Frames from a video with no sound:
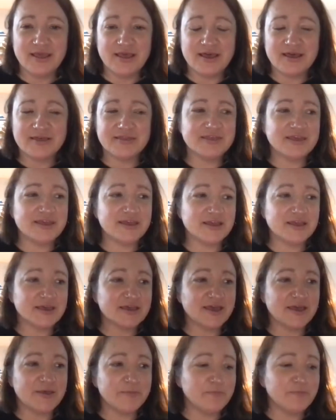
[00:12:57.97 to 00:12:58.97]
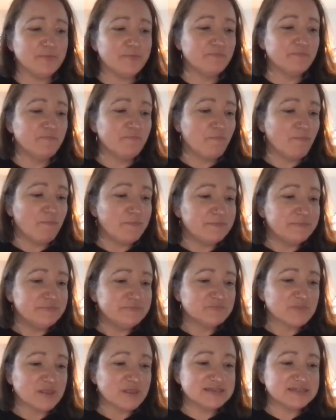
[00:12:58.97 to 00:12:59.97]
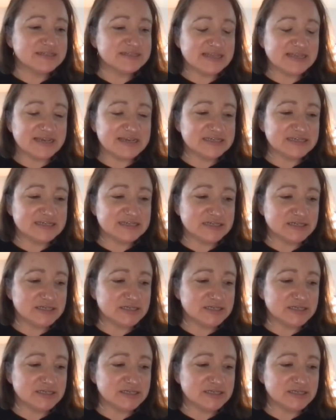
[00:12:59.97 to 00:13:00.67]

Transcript: I think so, um, I decided